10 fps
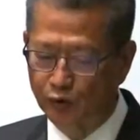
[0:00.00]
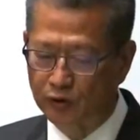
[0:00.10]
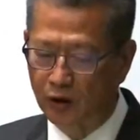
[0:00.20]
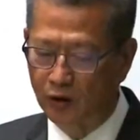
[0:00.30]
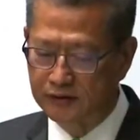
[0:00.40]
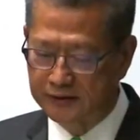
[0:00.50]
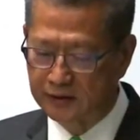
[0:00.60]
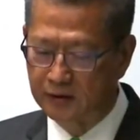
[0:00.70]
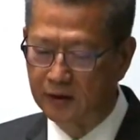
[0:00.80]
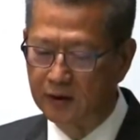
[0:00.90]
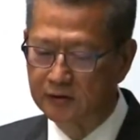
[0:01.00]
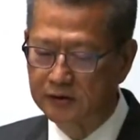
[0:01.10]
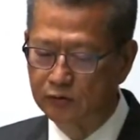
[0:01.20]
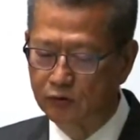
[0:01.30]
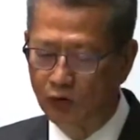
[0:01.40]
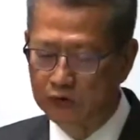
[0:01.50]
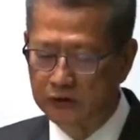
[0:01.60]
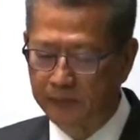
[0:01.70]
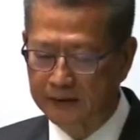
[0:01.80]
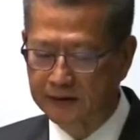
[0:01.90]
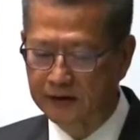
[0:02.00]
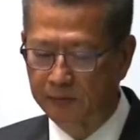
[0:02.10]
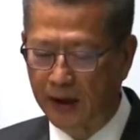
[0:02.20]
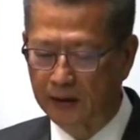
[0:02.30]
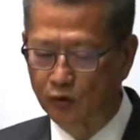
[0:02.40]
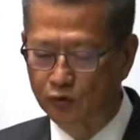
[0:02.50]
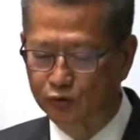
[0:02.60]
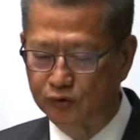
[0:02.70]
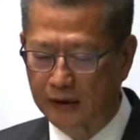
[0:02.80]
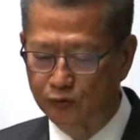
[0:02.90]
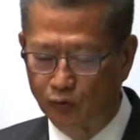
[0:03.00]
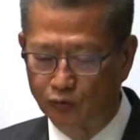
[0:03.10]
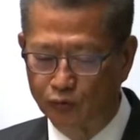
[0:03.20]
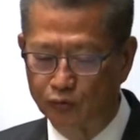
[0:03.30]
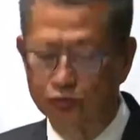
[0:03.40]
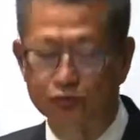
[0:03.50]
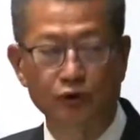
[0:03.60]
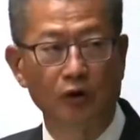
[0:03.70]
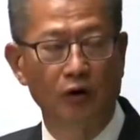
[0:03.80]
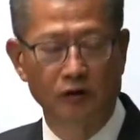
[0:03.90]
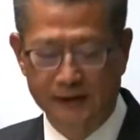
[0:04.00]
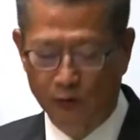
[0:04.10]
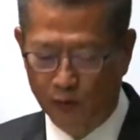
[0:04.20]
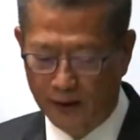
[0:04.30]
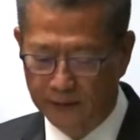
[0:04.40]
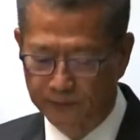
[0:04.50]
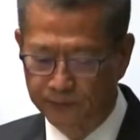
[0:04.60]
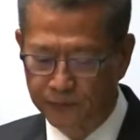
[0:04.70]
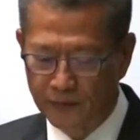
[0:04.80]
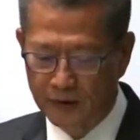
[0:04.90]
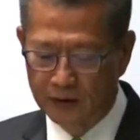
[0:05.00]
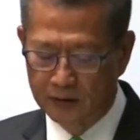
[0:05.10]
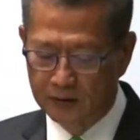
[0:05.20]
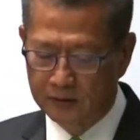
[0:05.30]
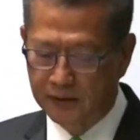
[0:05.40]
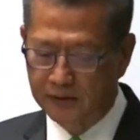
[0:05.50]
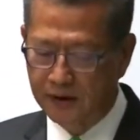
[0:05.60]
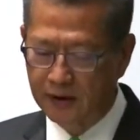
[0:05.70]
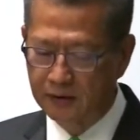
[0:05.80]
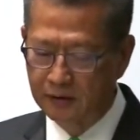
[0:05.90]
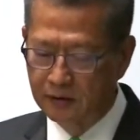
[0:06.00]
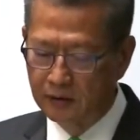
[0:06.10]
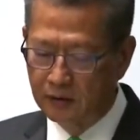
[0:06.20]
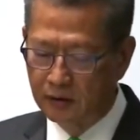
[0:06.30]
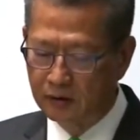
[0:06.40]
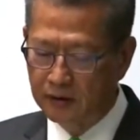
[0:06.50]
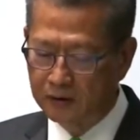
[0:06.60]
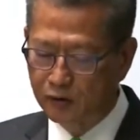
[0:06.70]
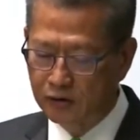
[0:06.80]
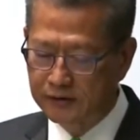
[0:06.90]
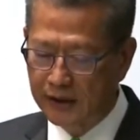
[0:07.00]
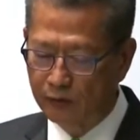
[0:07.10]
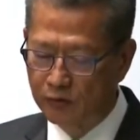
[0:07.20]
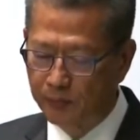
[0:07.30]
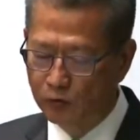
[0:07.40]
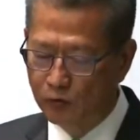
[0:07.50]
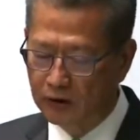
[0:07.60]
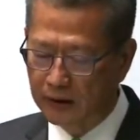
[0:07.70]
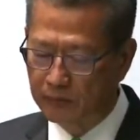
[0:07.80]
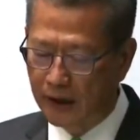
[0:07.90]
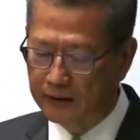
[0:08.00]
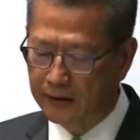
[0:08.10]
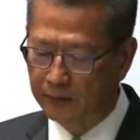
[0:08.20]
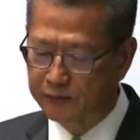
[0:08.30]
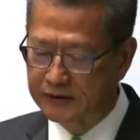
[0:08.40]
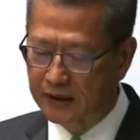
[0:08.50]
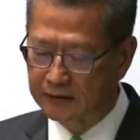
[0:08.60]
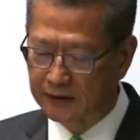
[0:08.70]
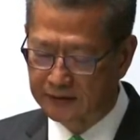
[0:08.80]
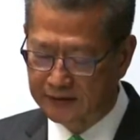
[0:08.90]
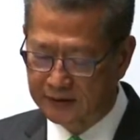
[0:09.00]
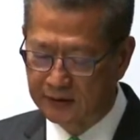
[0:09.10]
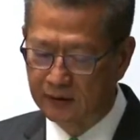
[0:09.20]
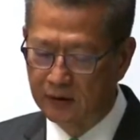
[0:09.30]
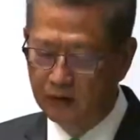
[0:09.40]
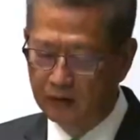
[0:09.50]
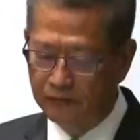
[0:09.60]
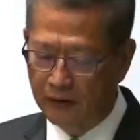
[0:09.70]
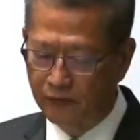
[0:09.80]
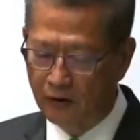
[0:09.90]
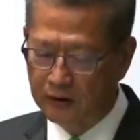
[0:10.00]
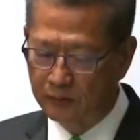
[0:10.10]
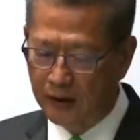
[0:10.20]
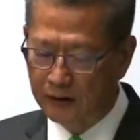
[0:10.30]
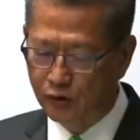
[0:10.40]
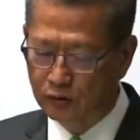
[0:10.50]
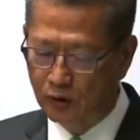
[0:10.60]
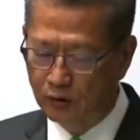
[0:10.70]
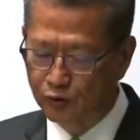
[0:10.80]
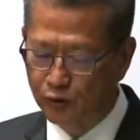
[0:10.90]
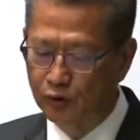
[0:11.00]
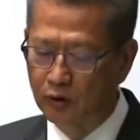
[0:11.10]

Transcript: C, granting each residential electricity account a subsidy of $1,000. This measure will involve an expenditure of uh, 2.8 billion and benefit over 2.7 million eligible households.